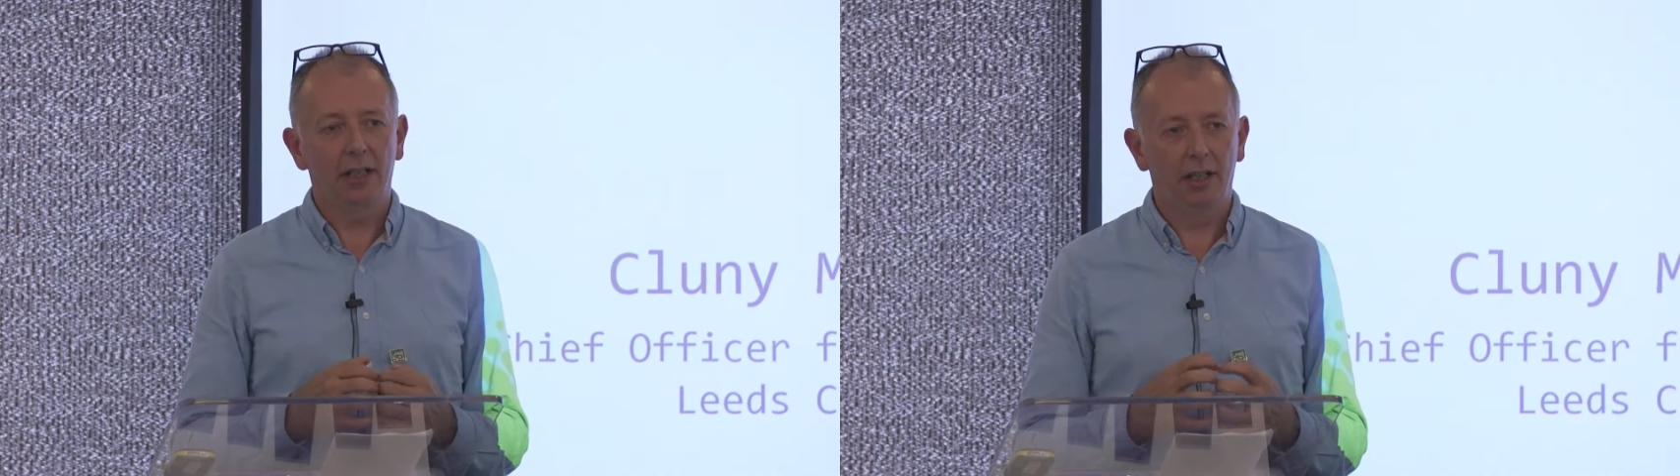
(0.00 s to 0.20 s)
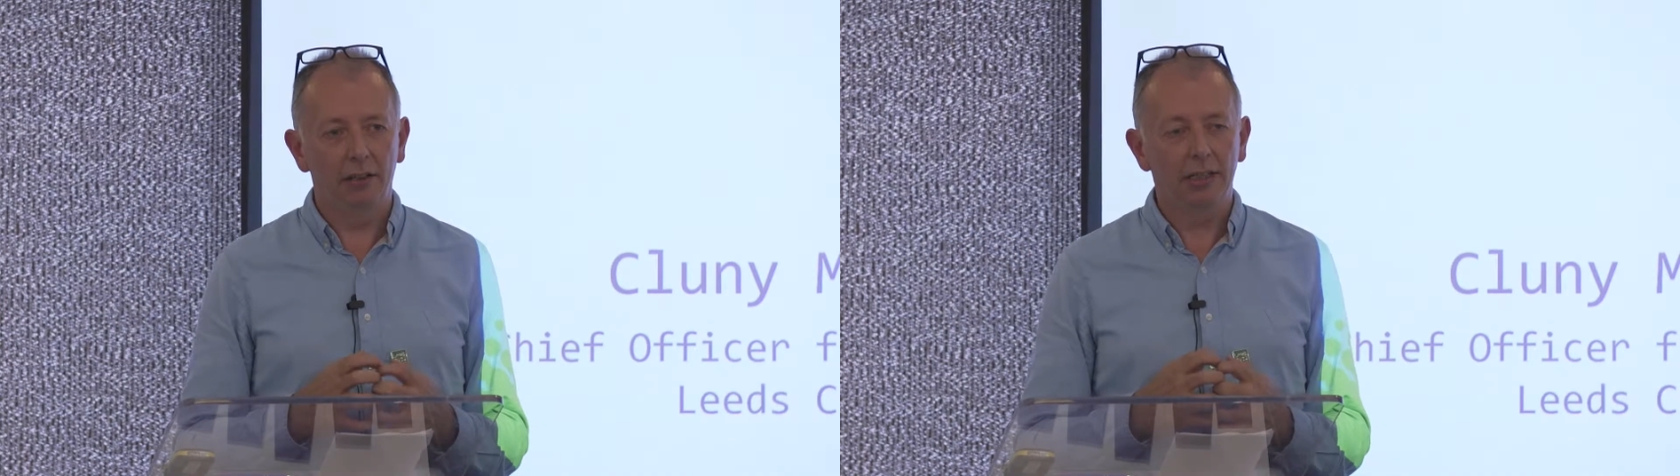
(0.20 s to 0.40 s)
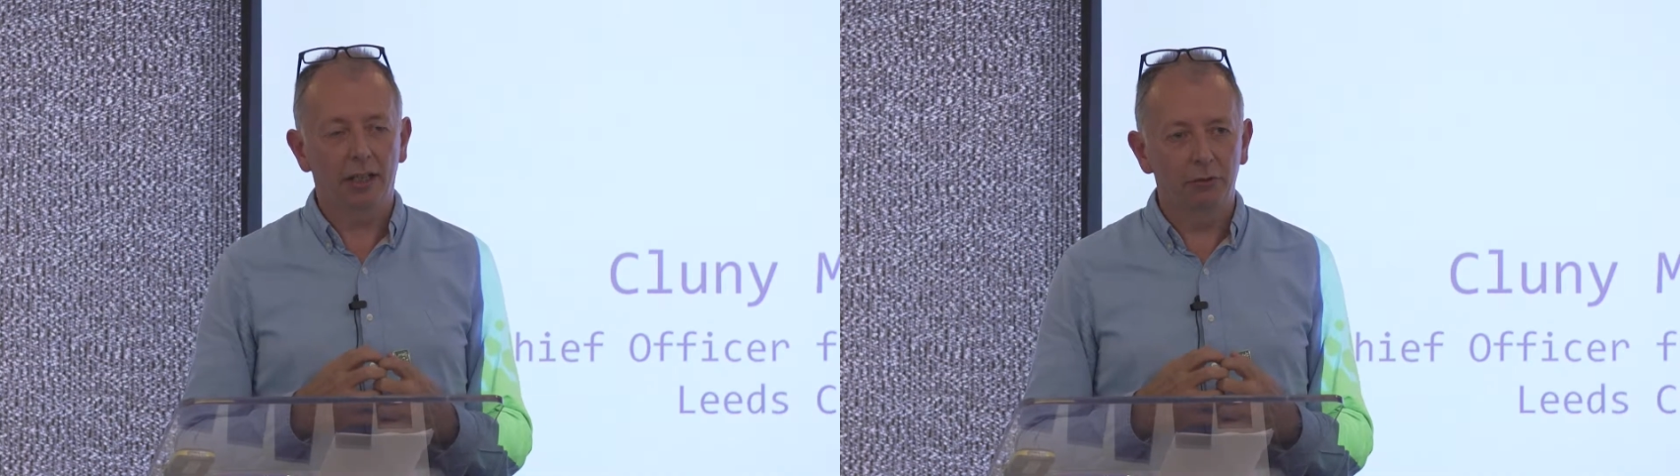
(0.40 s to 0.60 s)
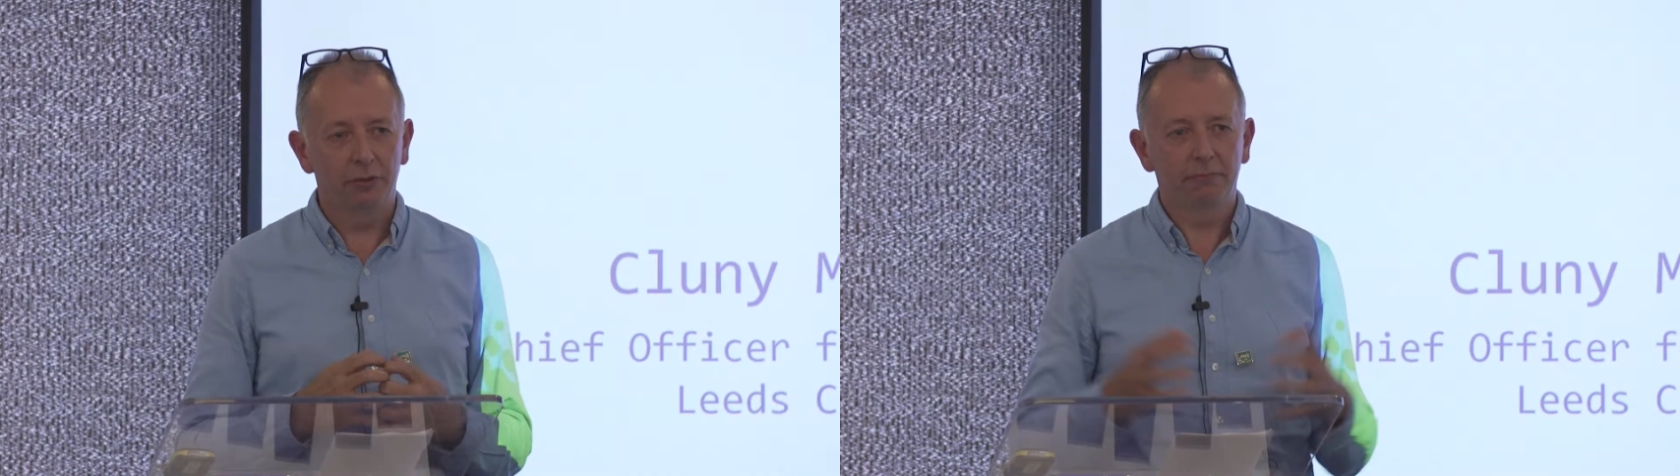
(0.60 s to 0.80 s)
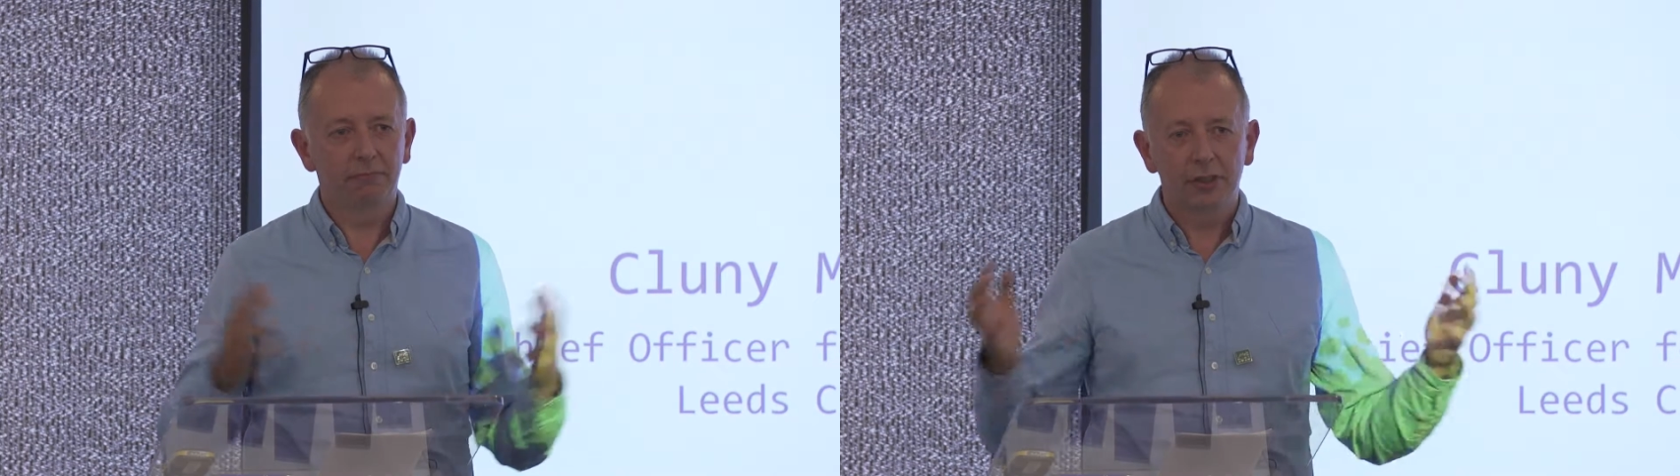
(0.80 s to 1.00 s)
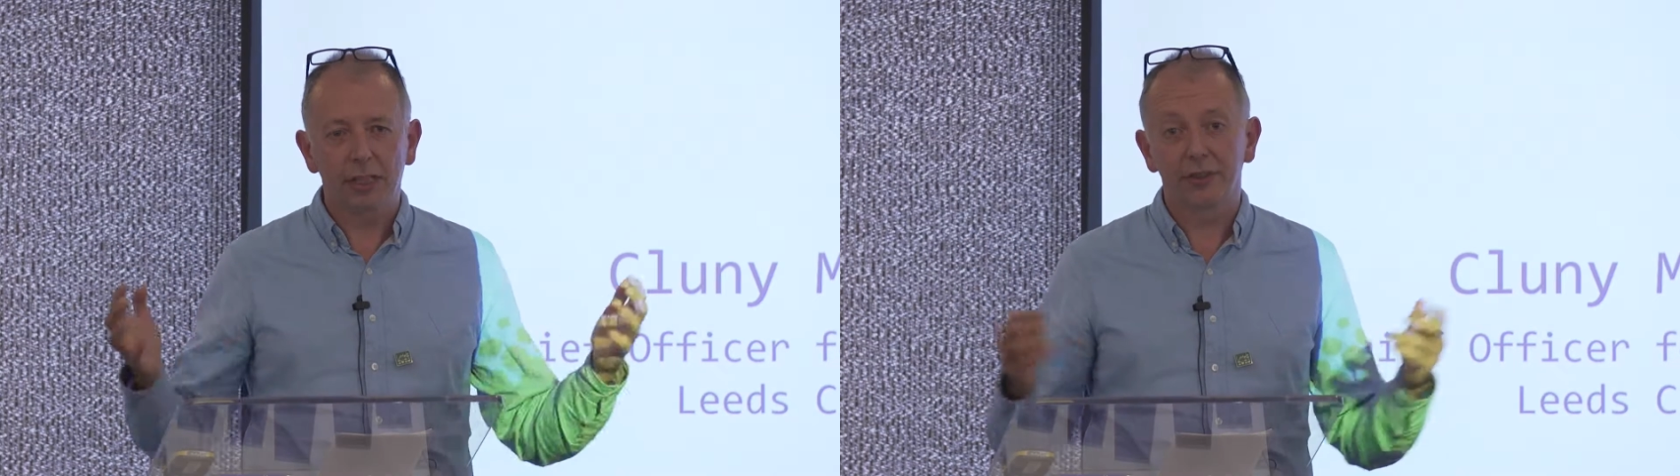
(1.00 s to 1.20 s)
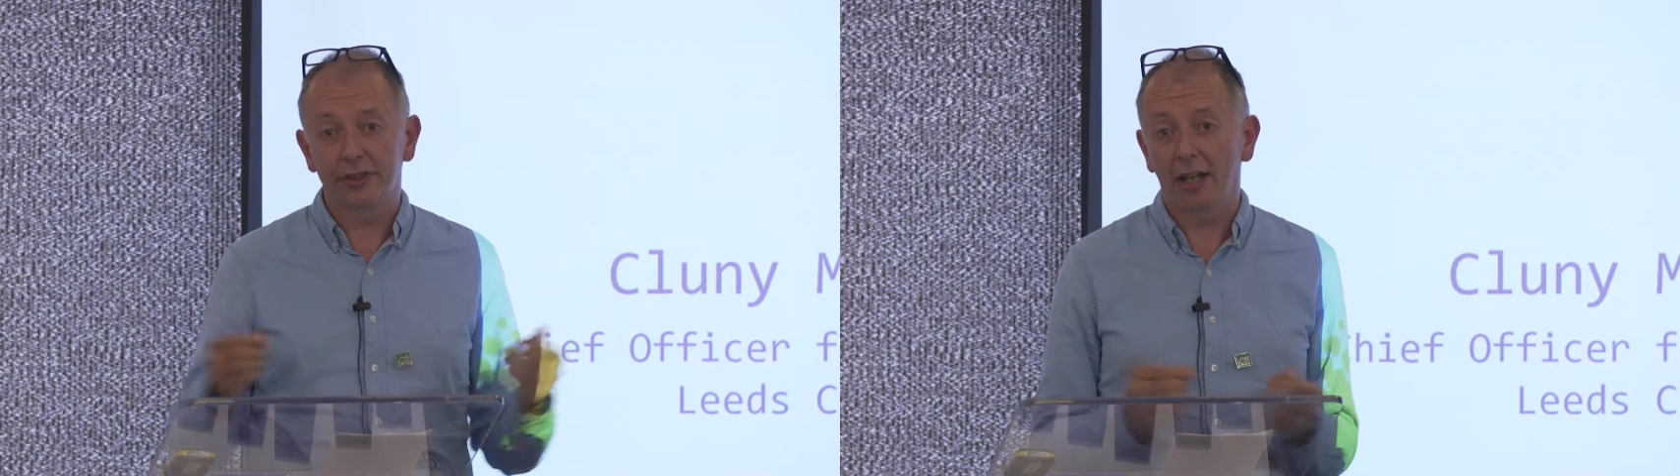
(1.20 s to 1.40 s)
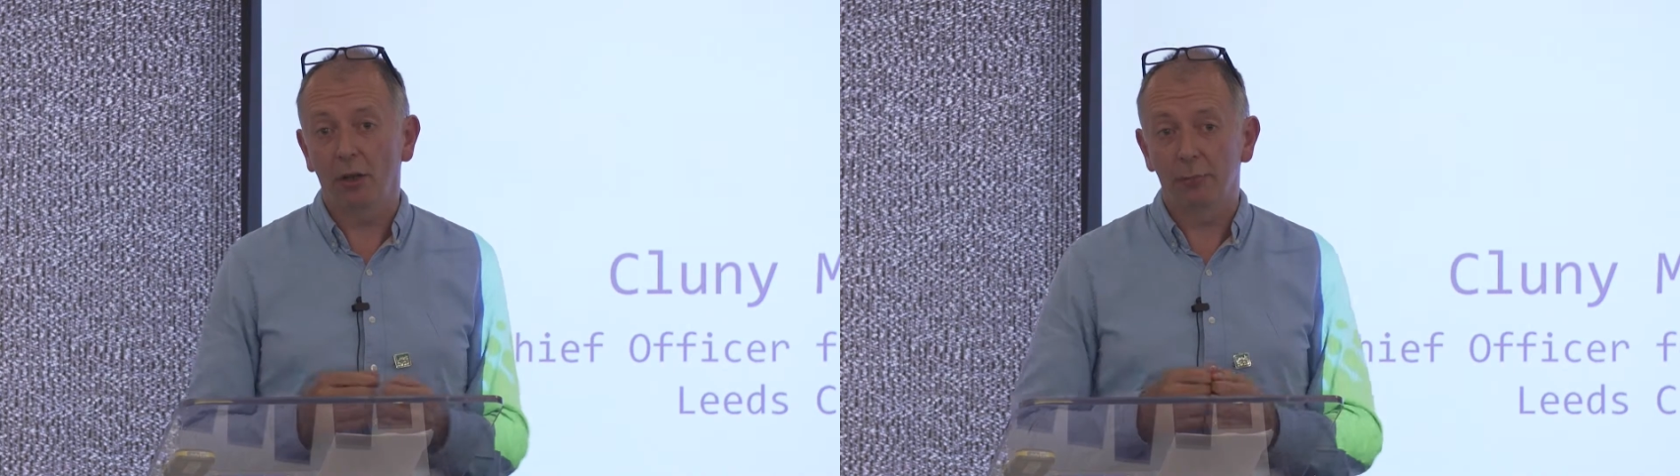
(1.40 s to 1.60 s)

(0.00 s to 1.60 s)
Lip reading: to give us that